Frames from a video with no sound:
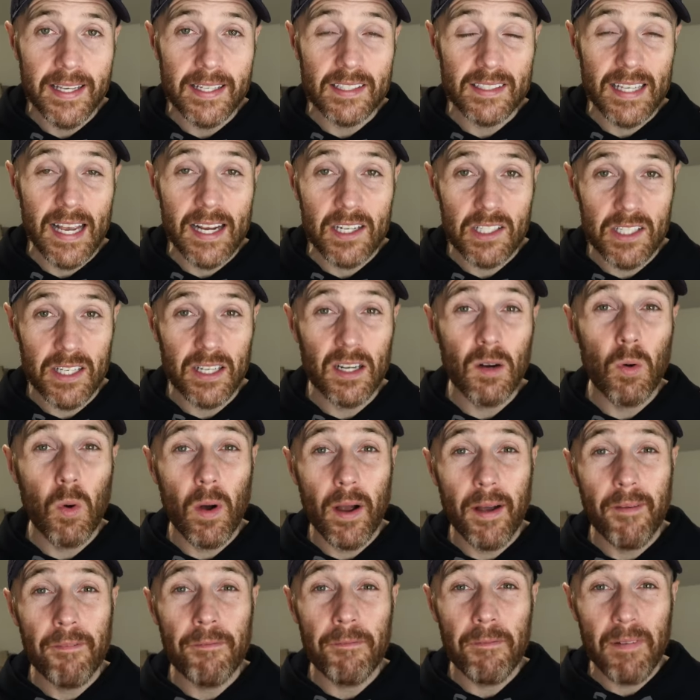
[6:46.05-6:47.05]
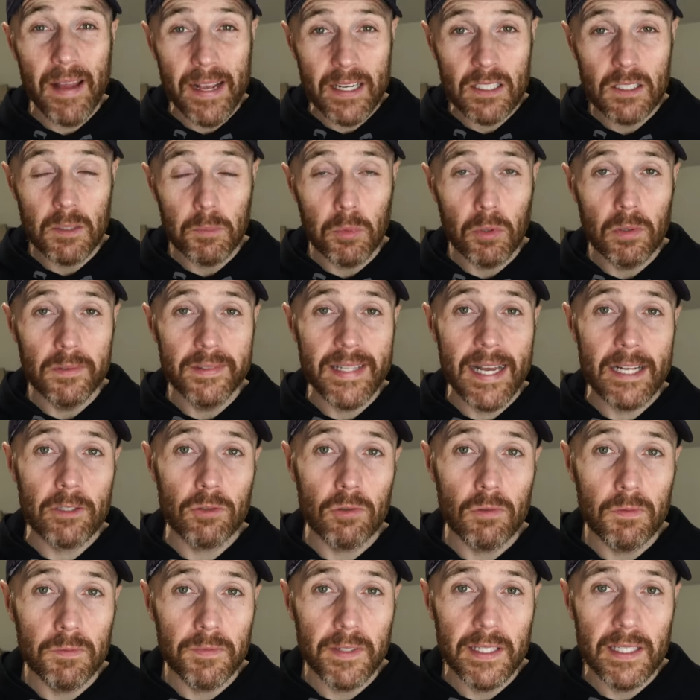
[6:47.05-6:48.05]
It's actually quite a flexible,
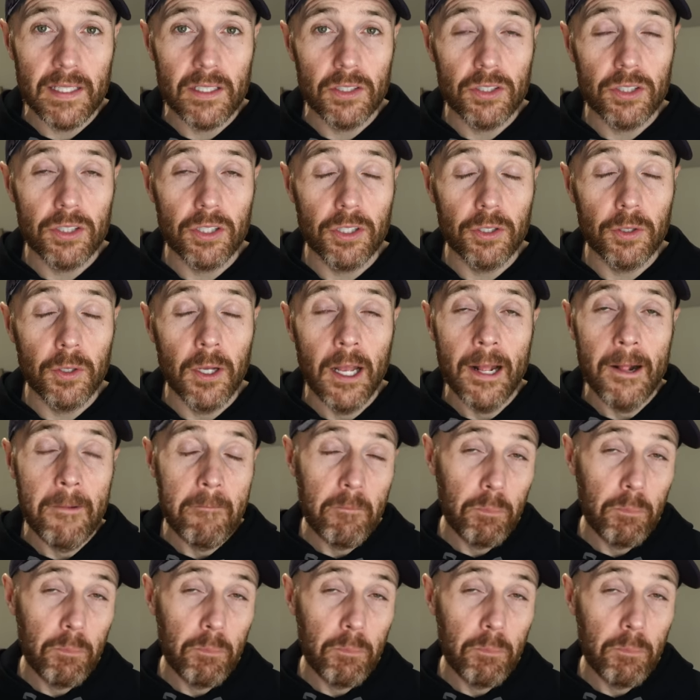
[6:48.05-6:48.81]
natural feeling shoe.